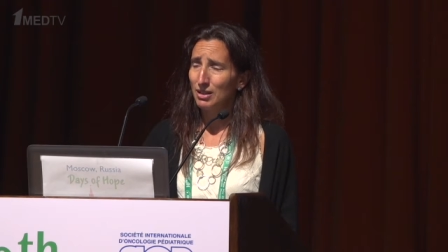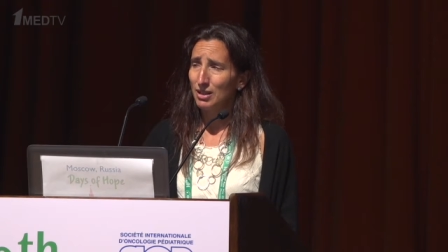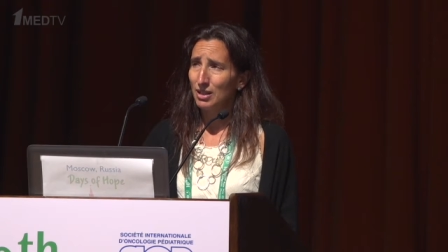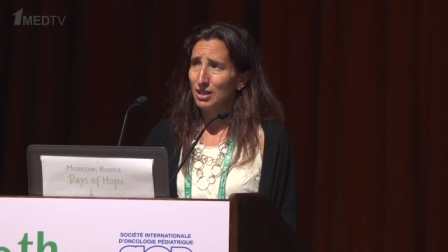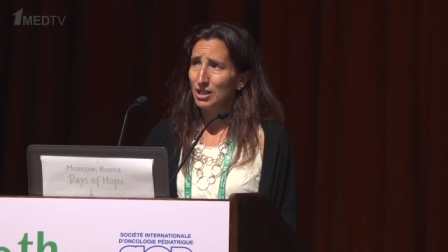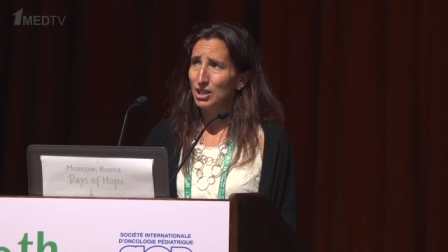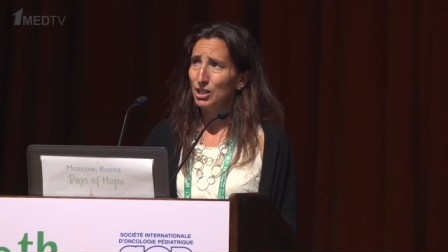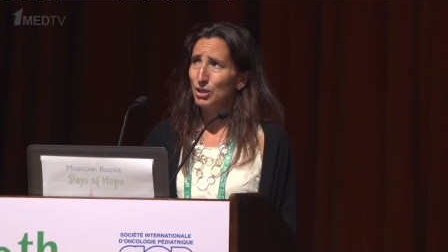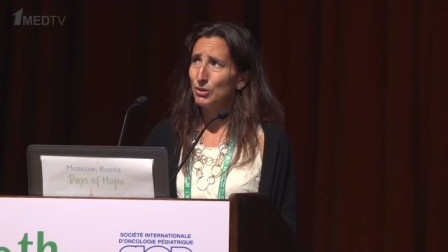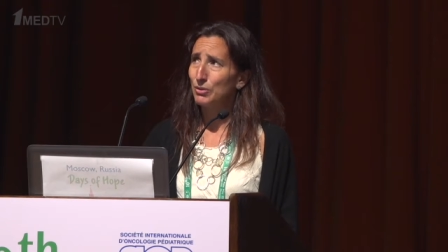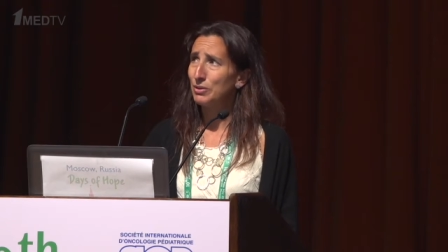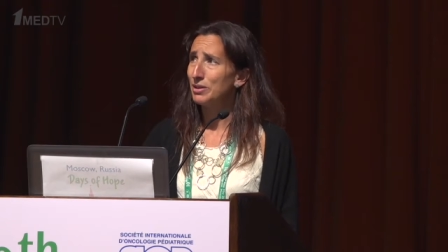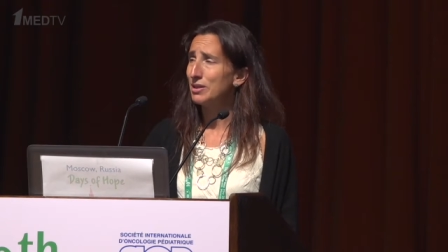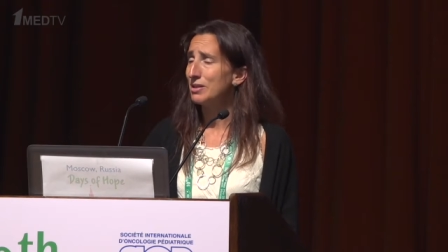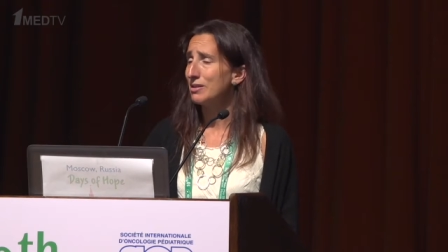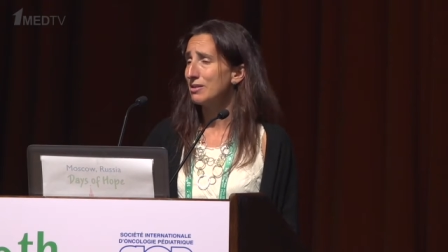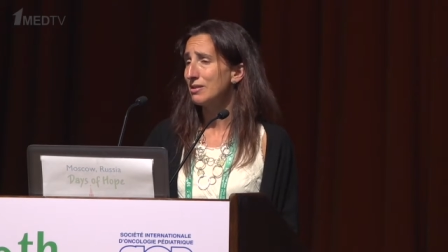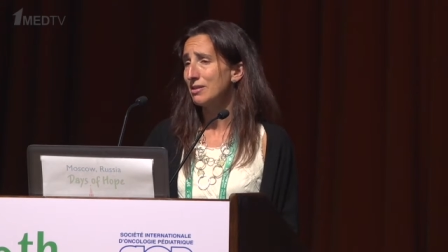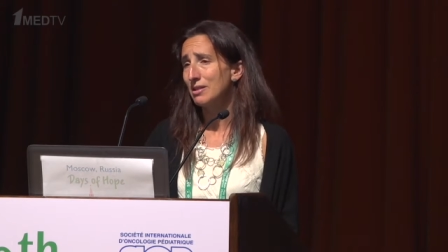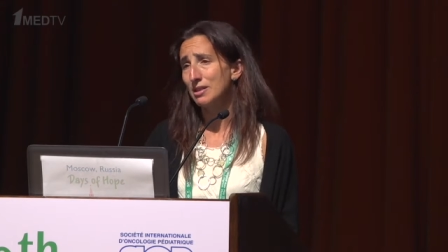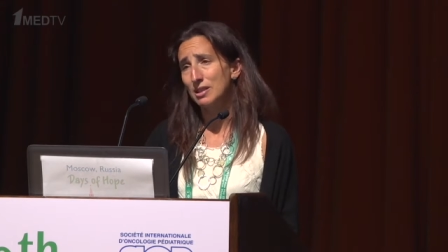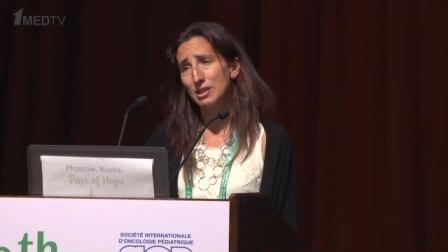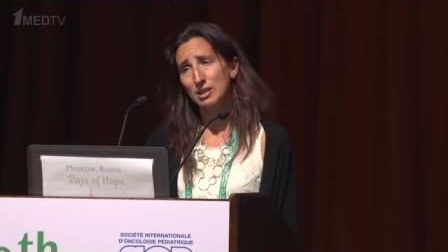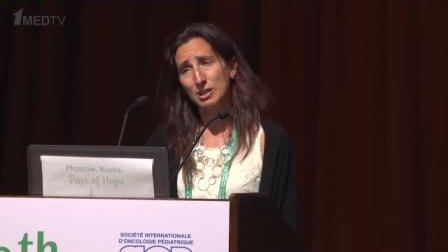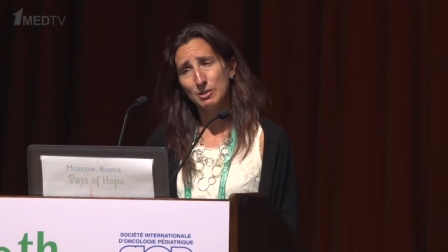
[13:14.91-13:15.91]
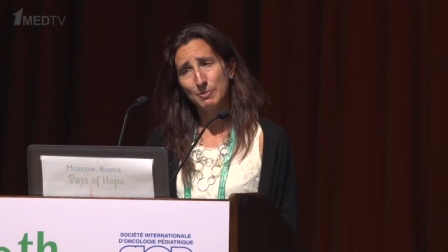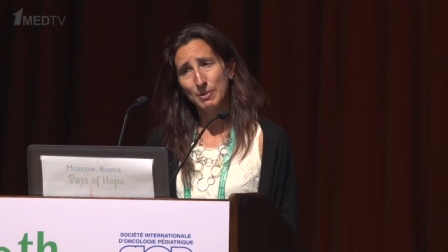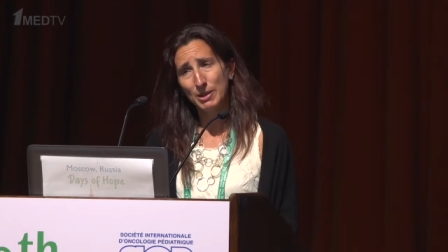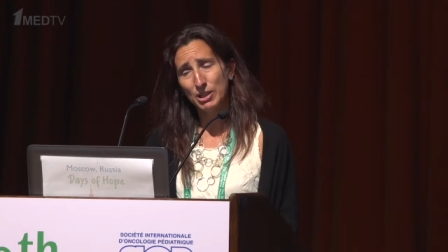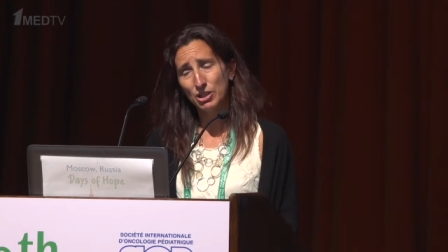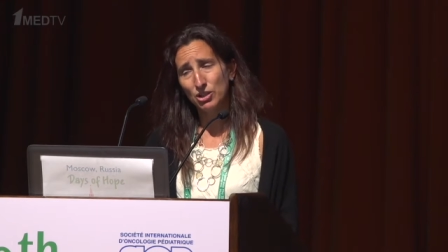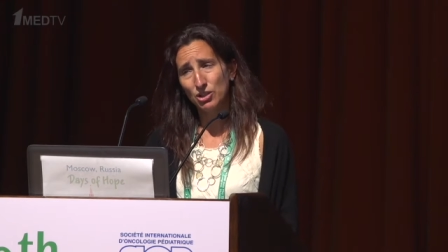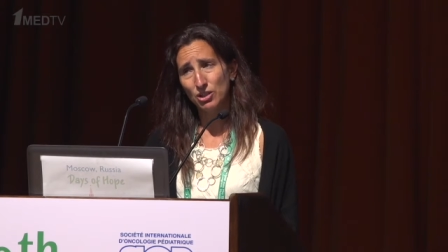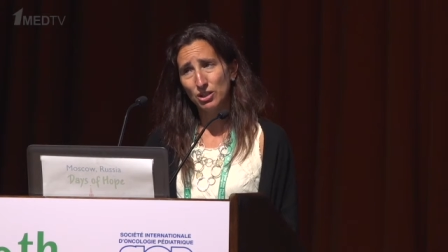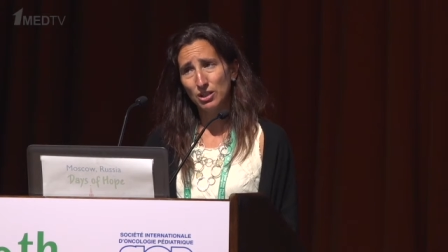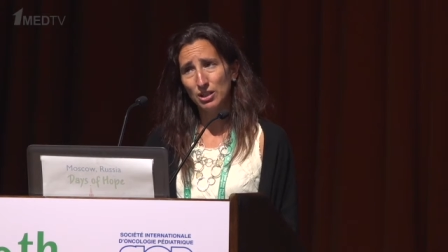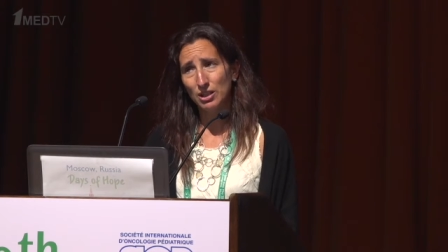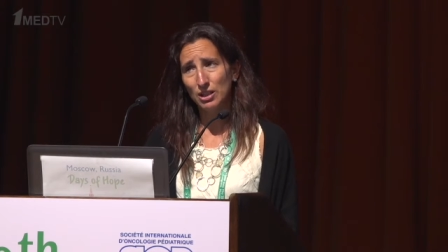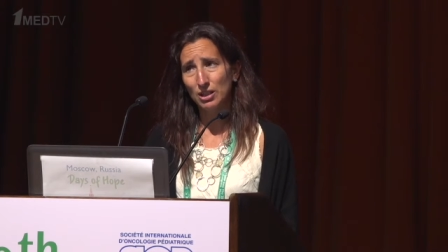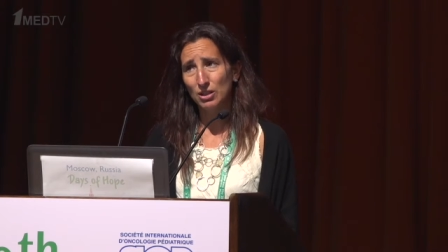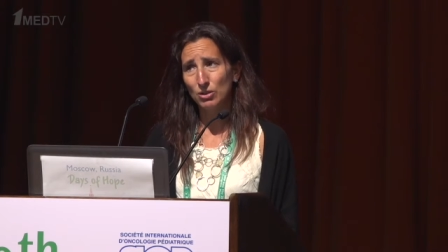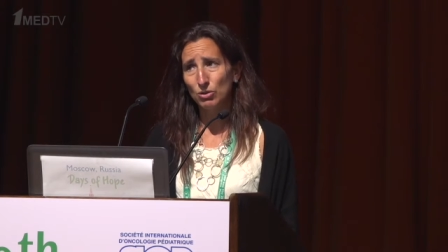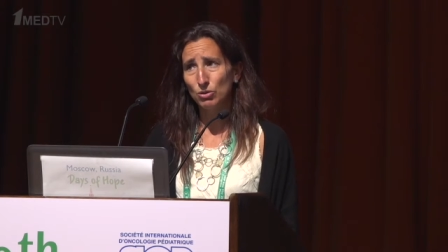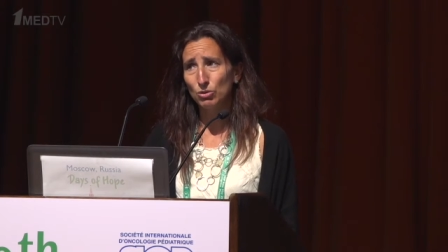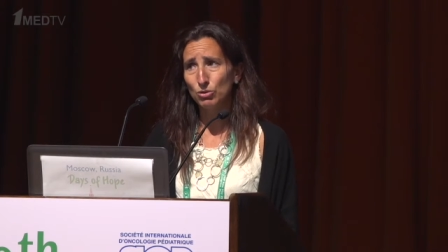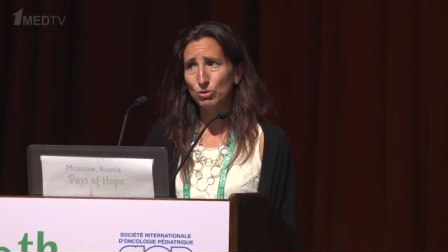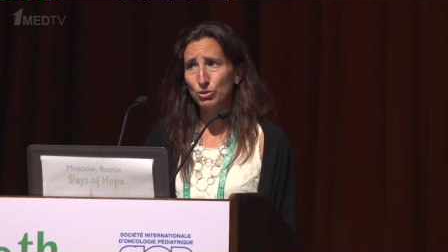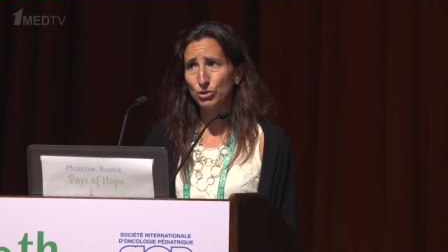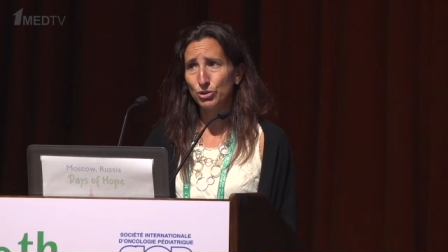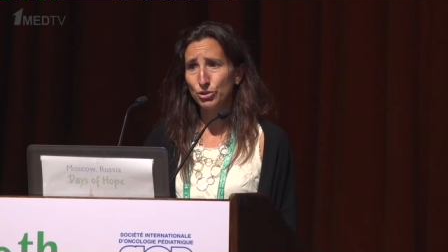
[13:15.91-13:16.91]
This is especially in
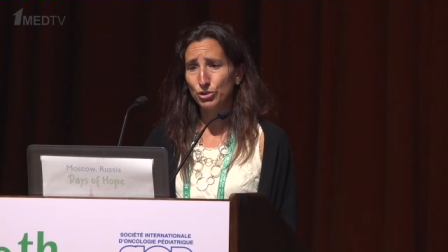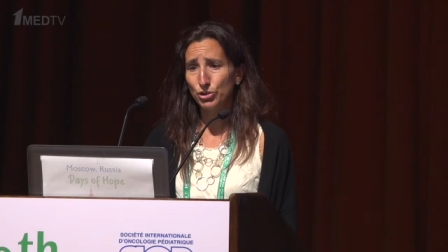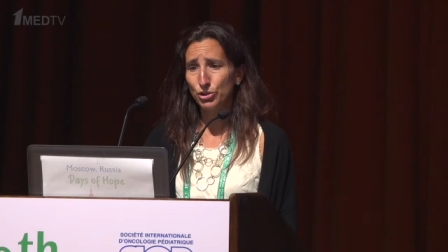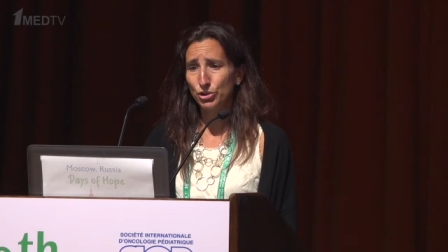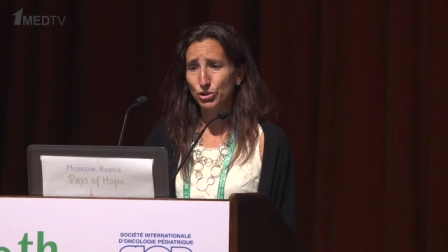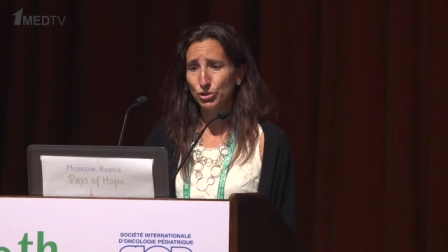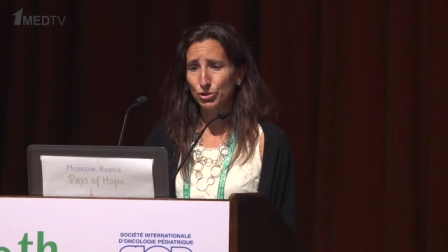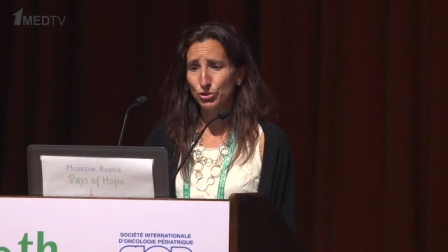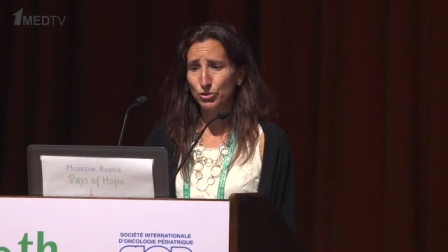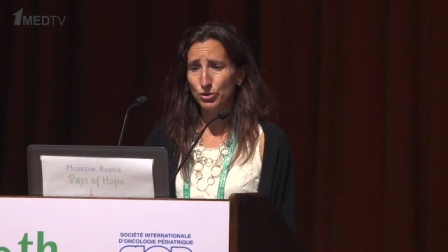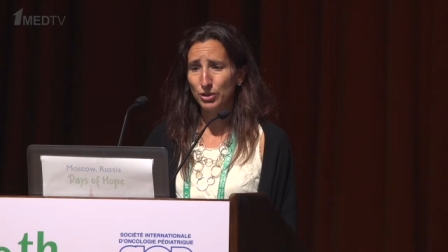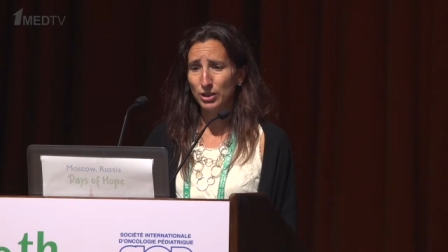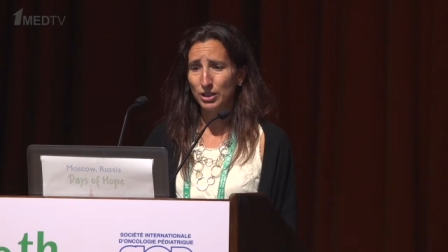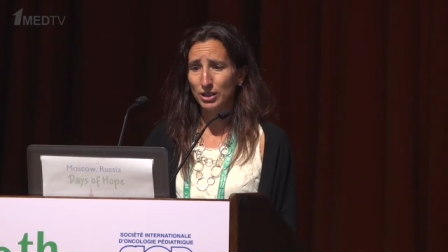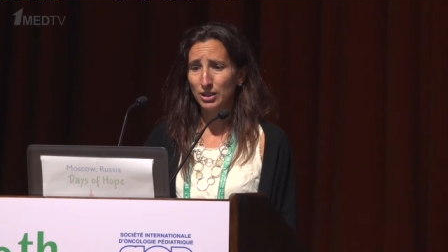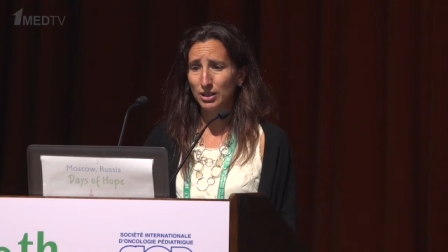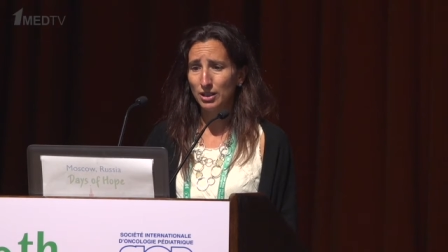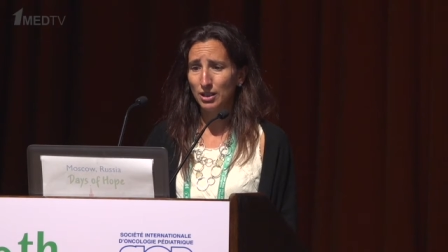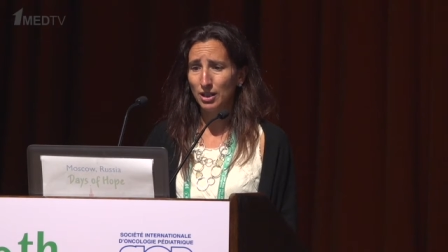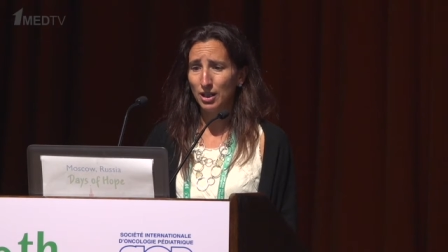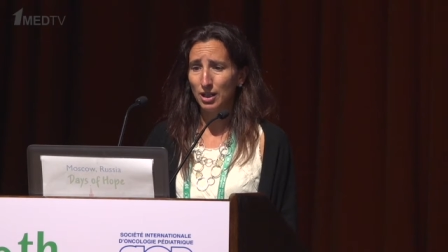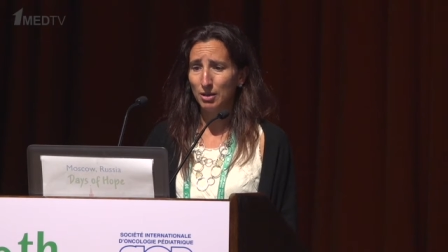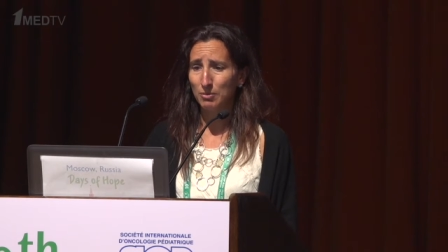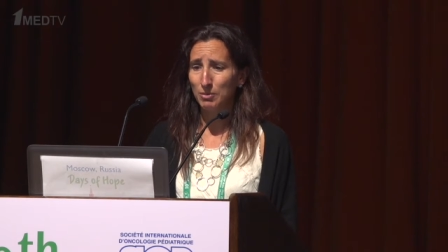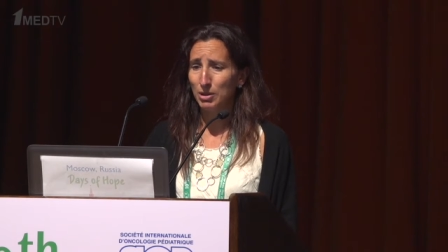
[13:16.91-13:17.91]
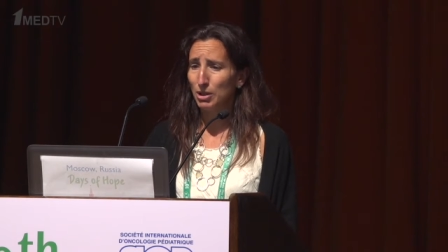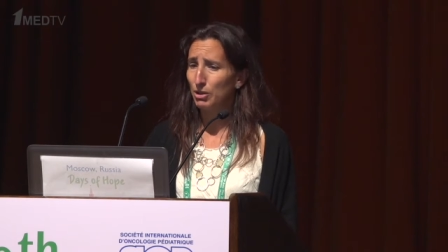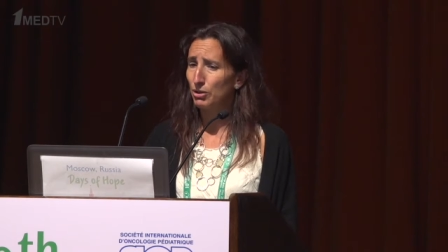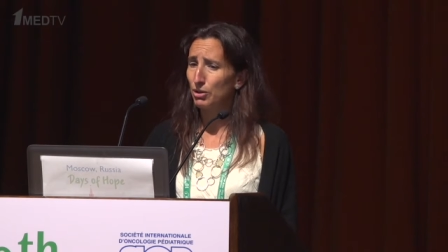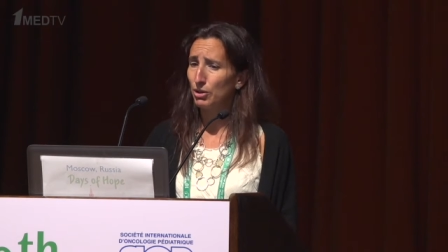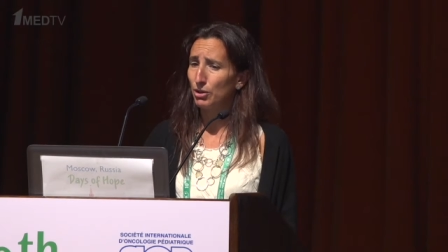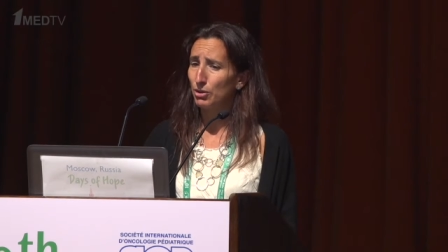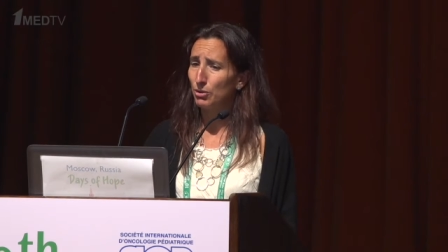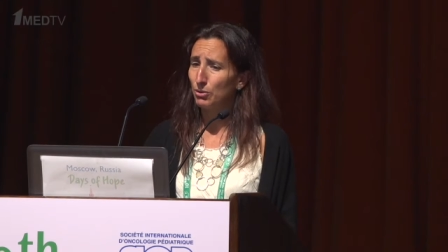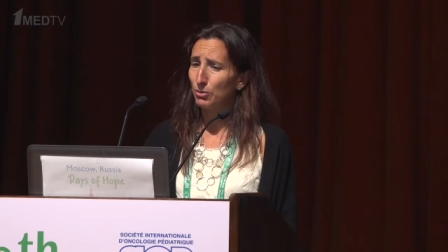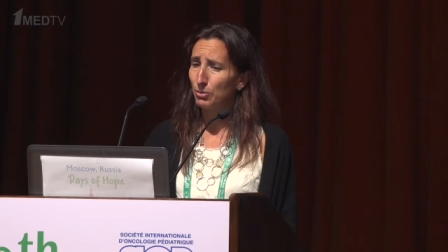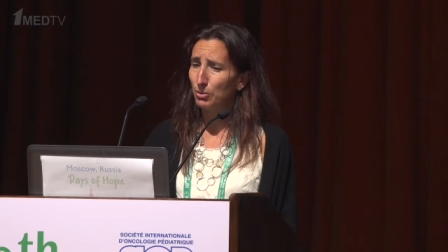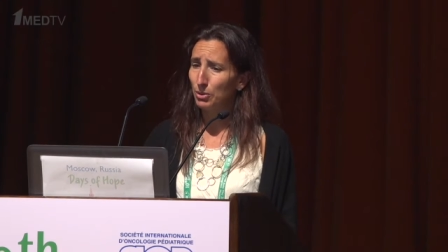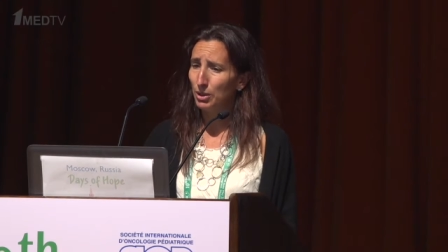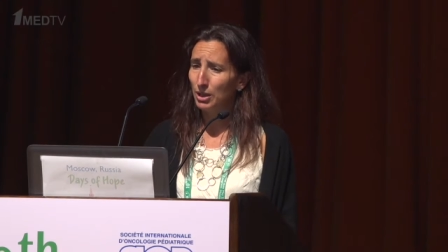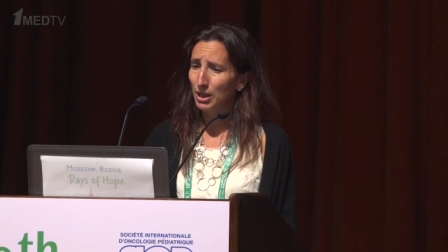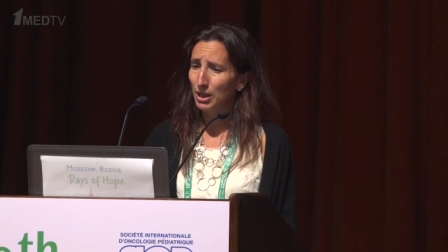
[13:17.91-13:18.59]
older children, although